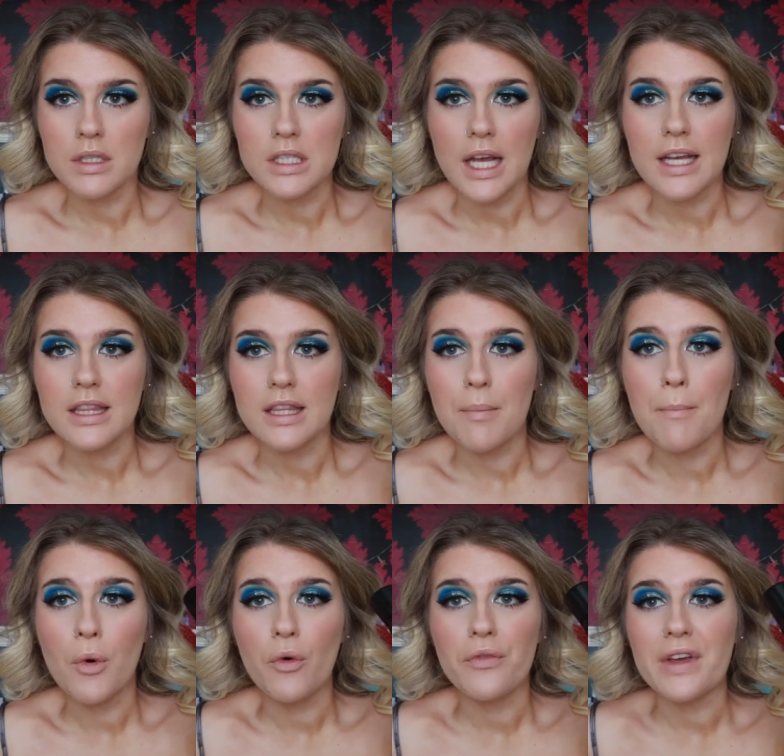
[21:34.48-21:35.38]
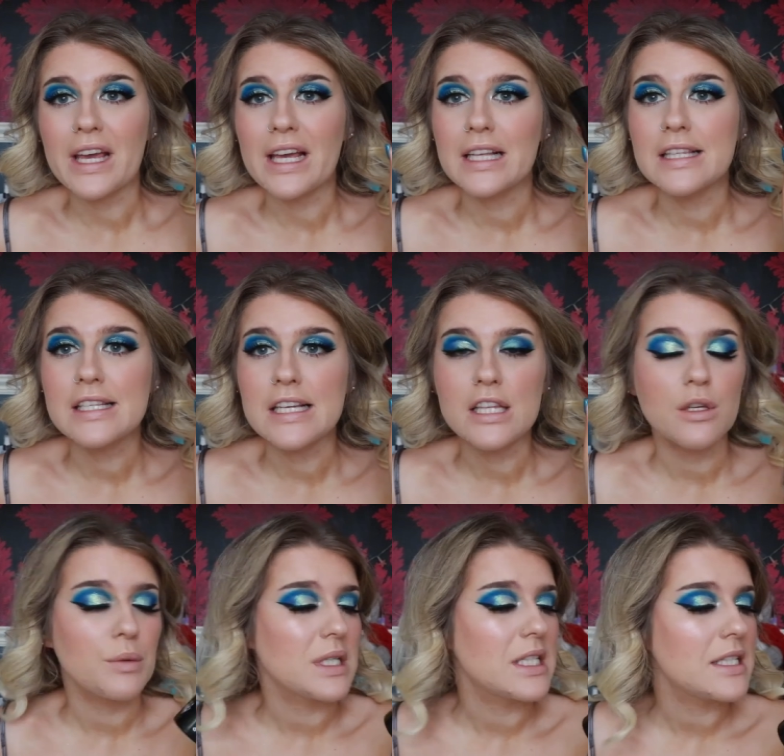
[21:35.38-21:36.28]
going to take the Morphe
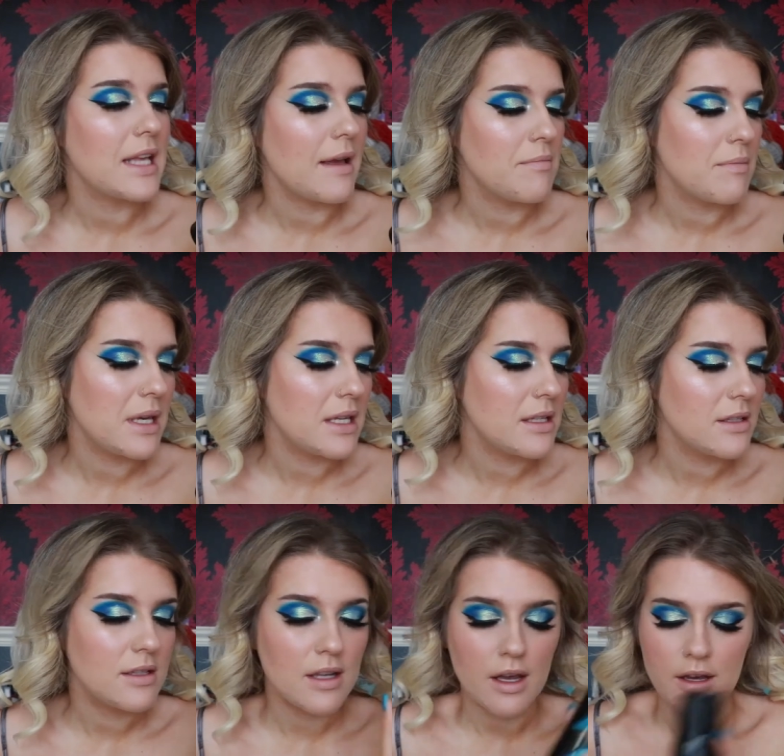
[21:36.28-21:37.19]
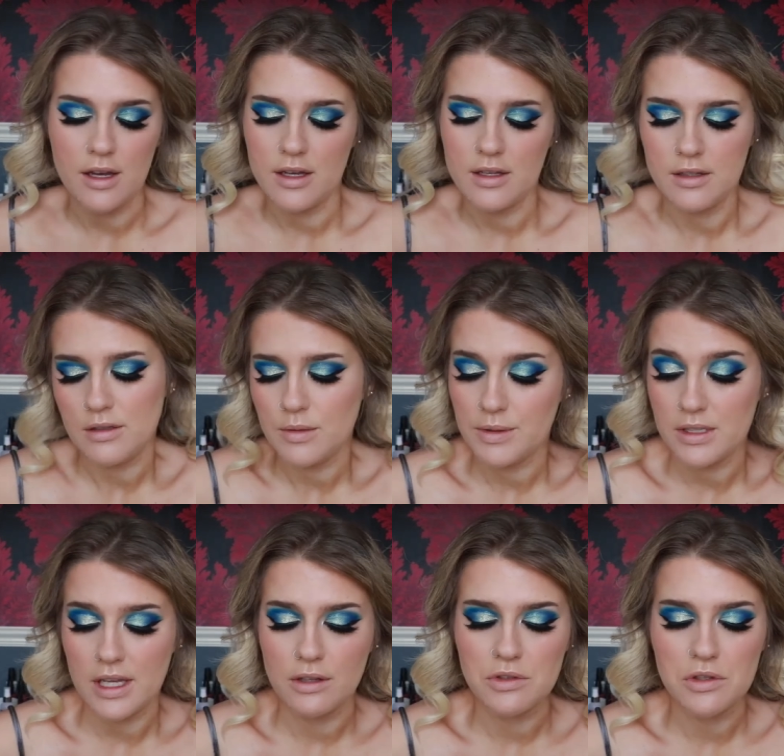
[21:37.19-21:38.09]
Continuous Setting Mist uh, and
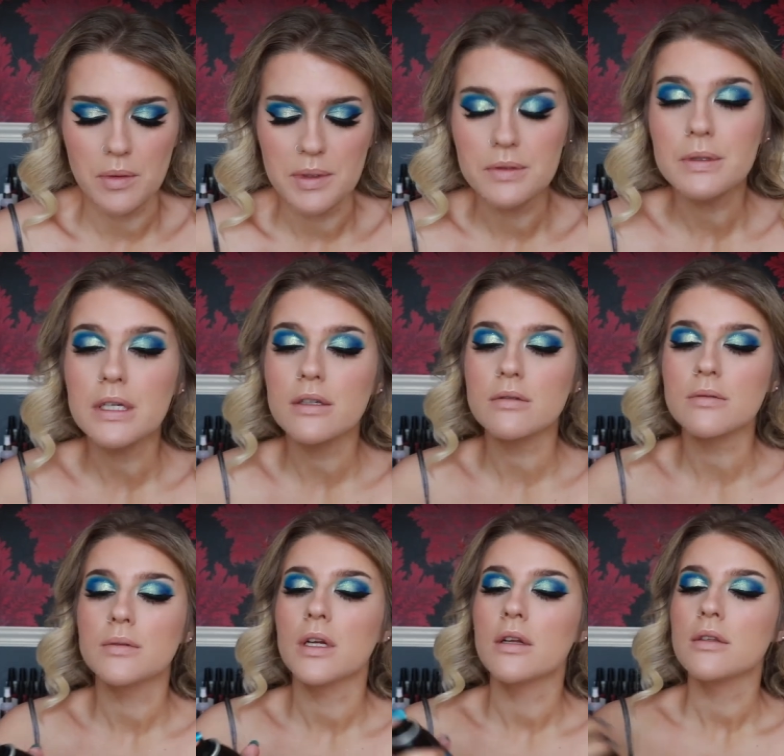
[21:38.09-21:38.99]
spritz that on top as well.